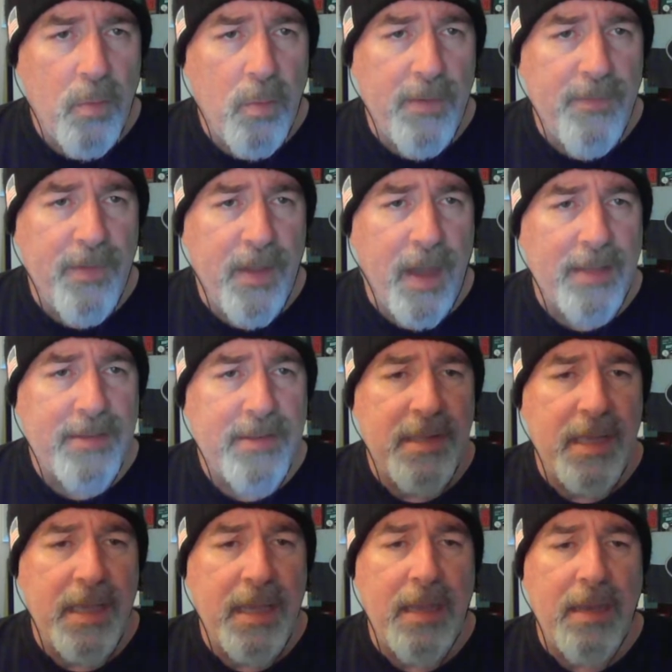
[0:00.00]
We've not
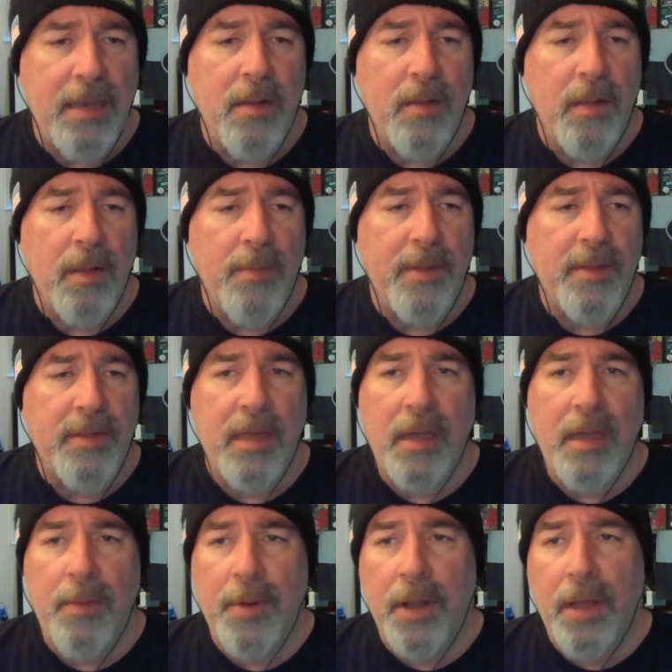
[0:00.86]
seen, let me
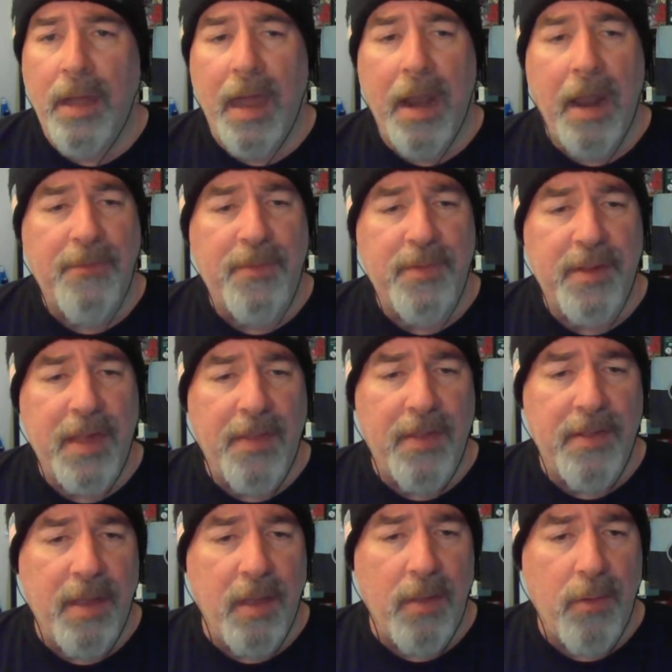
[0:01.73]
see. And I've said
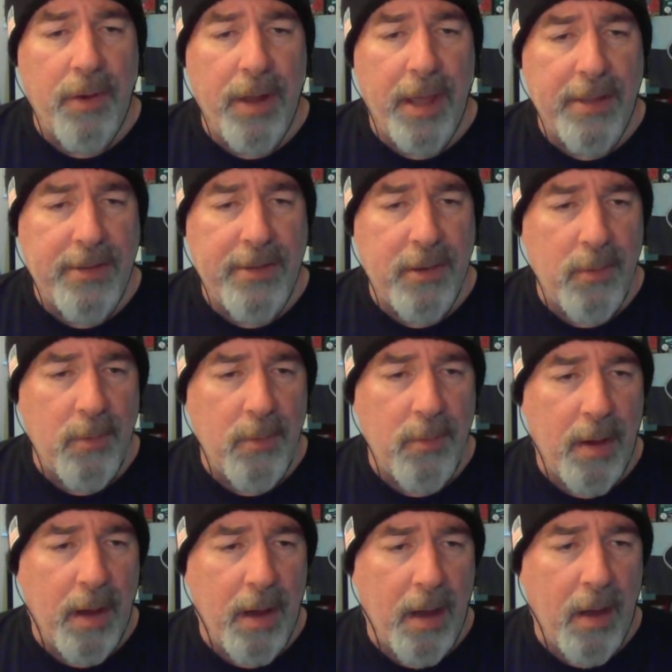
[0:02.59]
this the other day
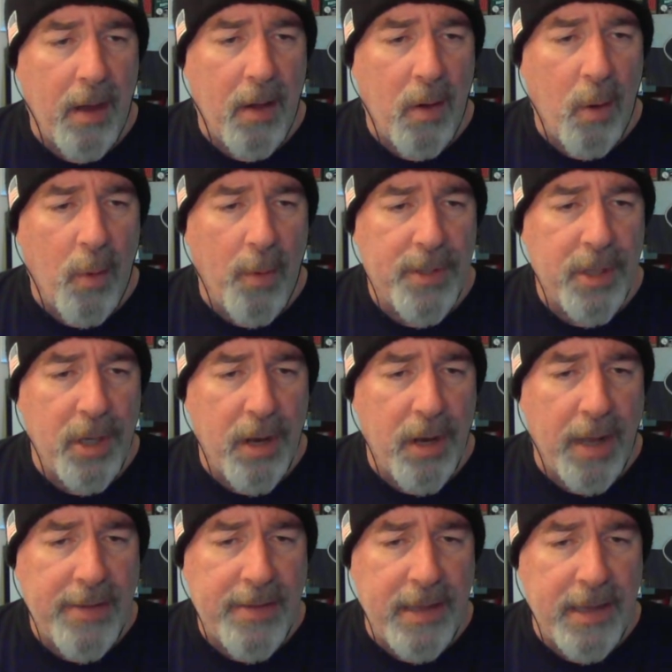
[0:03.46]
too, always a
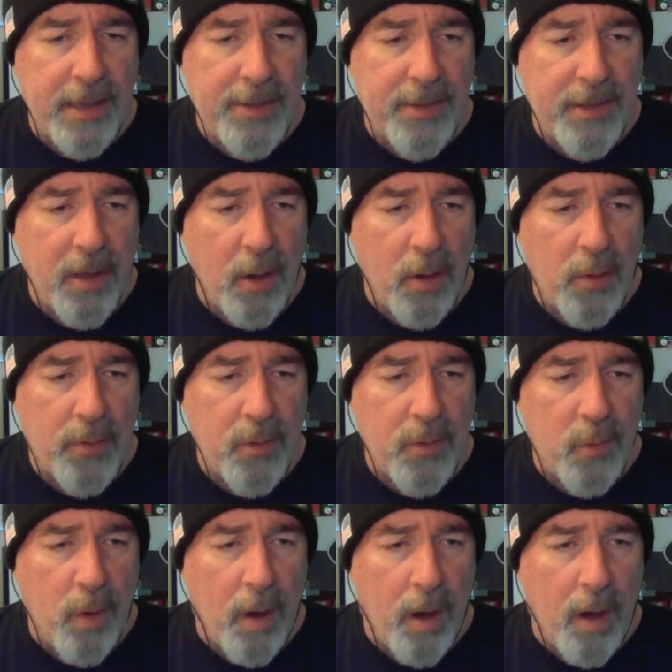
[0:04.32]
good idea to go
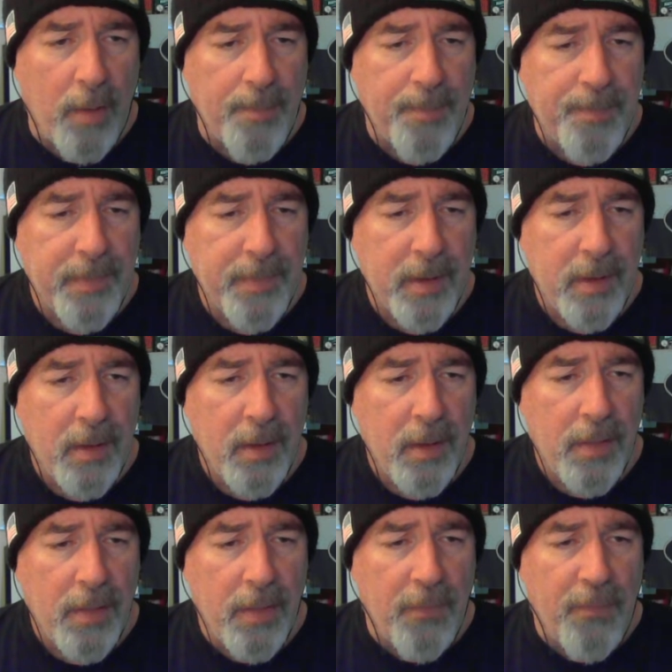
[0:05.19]
to
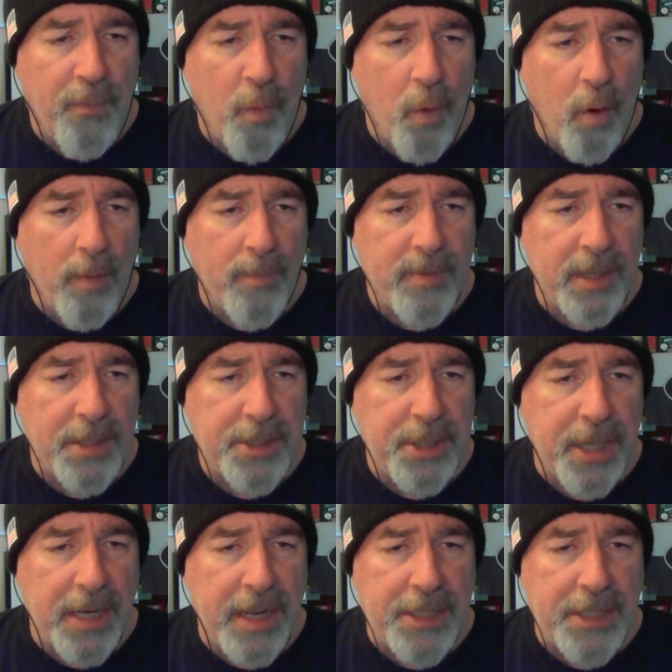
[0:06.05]
the forums at
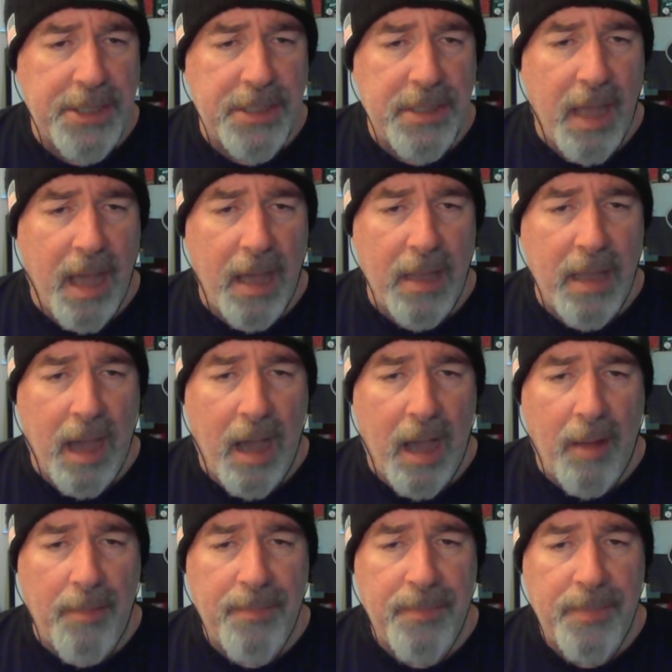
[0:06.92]

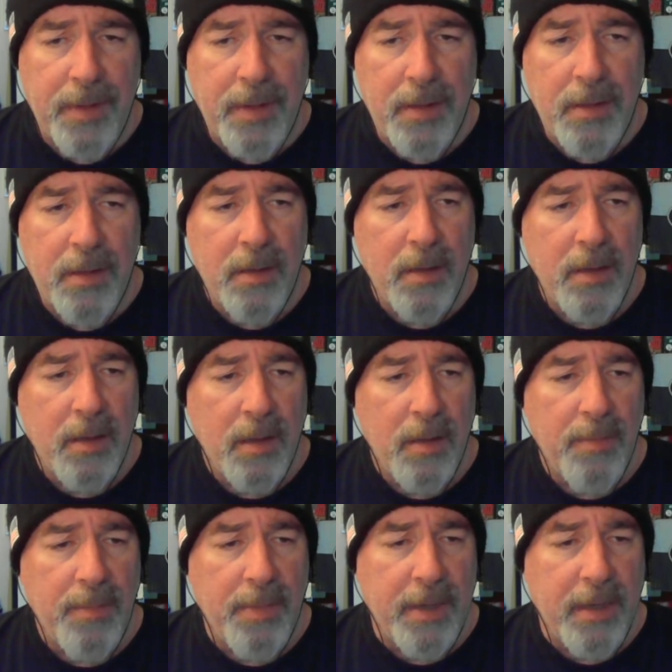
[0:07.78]
JetNation.com,
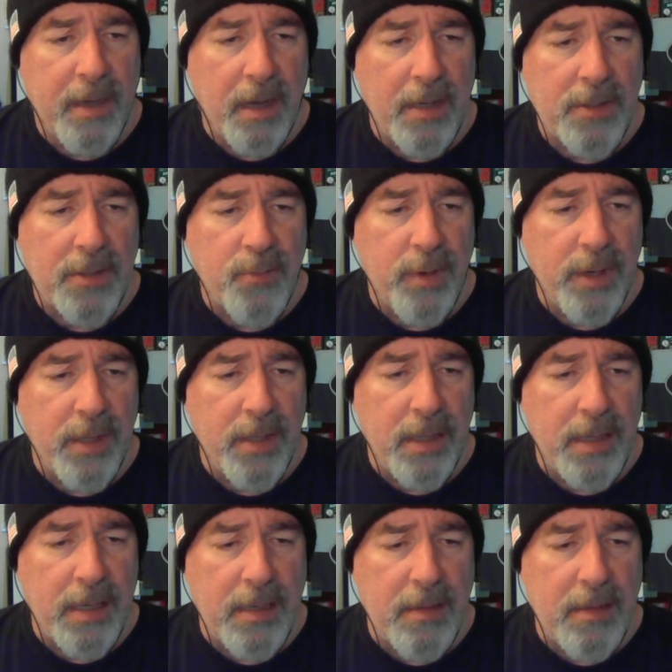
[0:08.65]
because
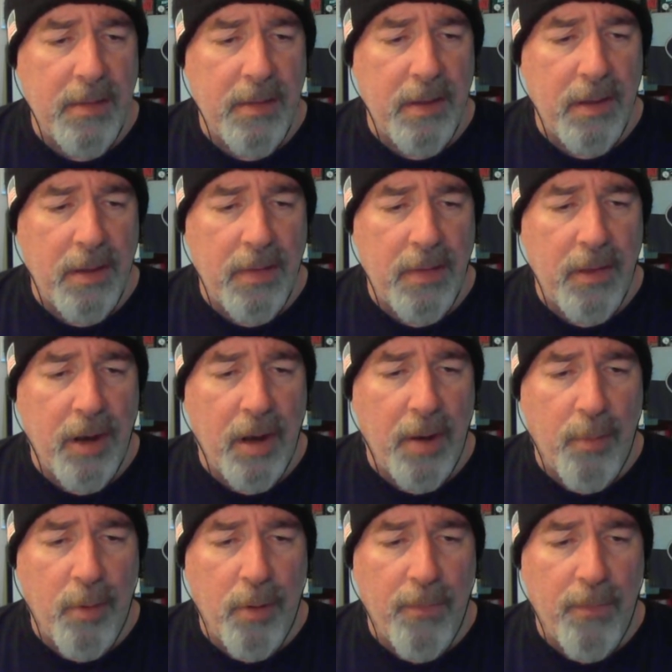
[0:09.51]
really the
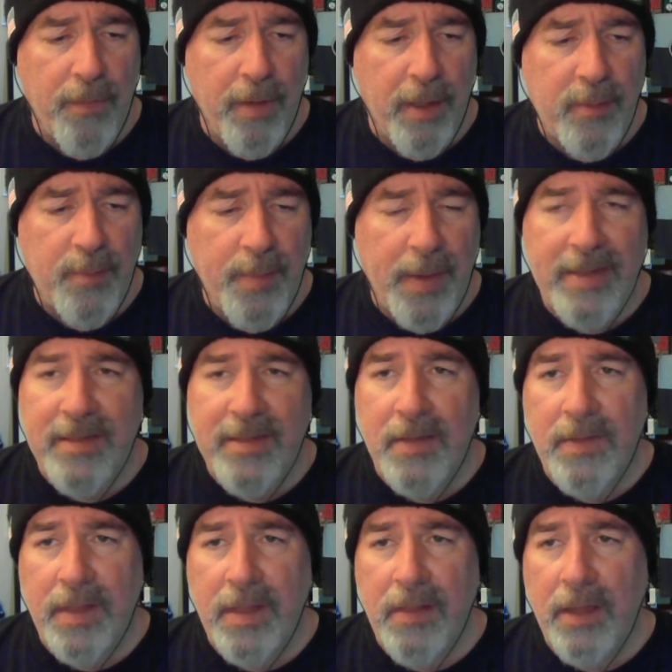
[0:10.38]
number of, it's
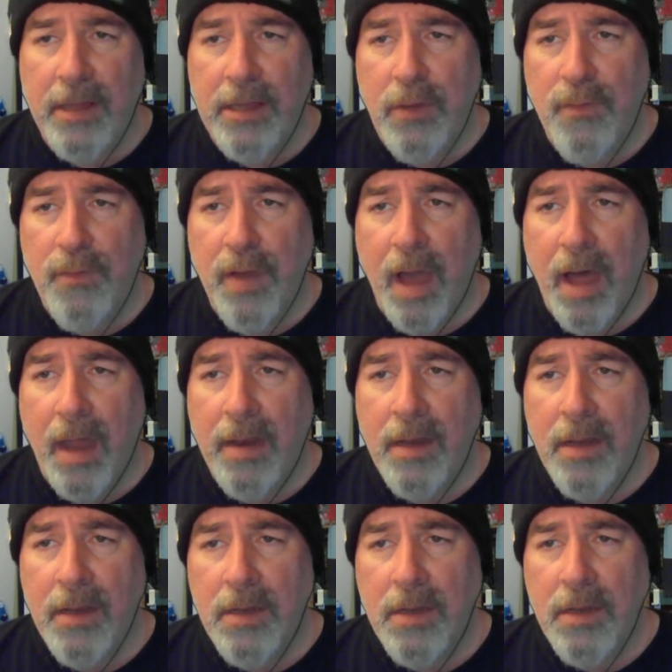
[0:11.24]
basically like you've
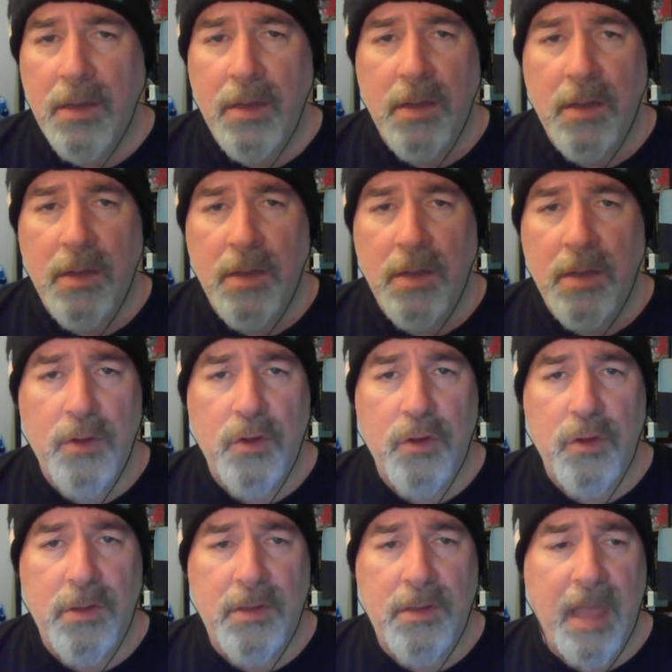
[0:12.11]
got
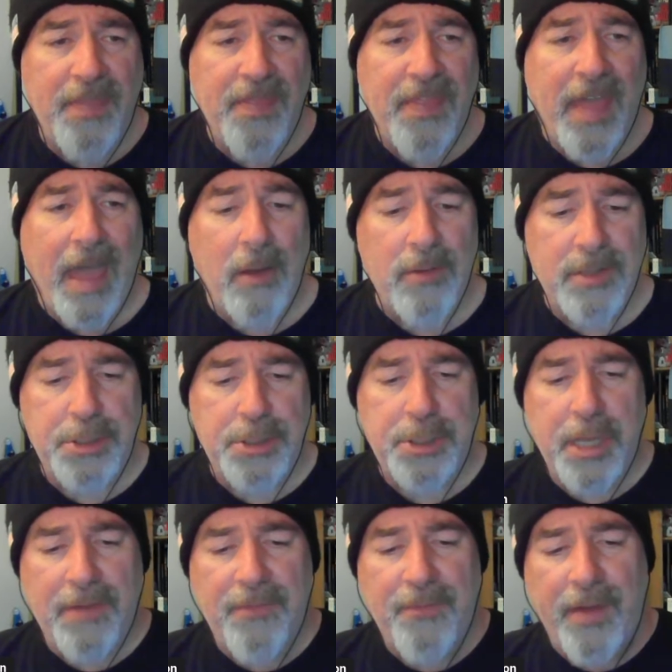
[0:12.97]

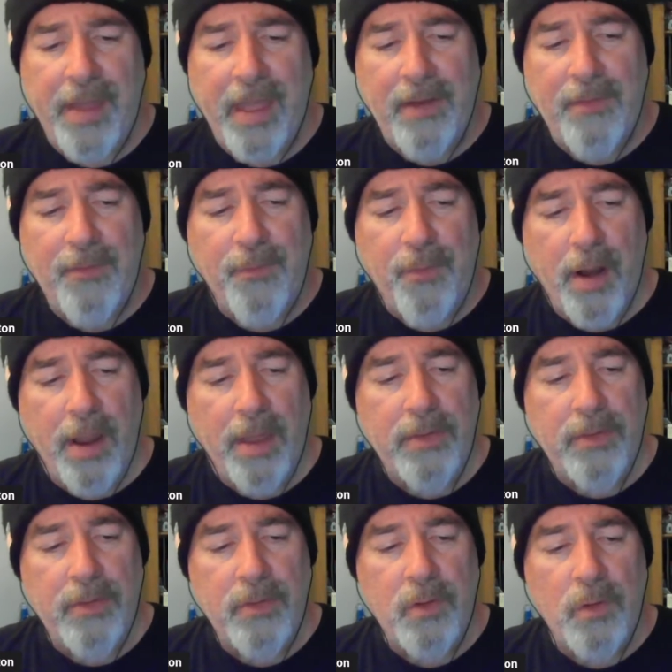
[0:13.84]
10,000 Jet fan
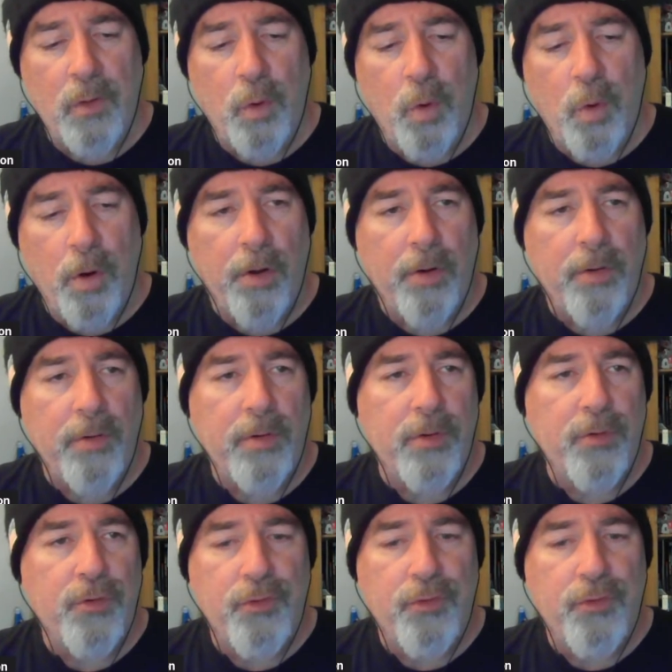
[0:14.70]
friends who are,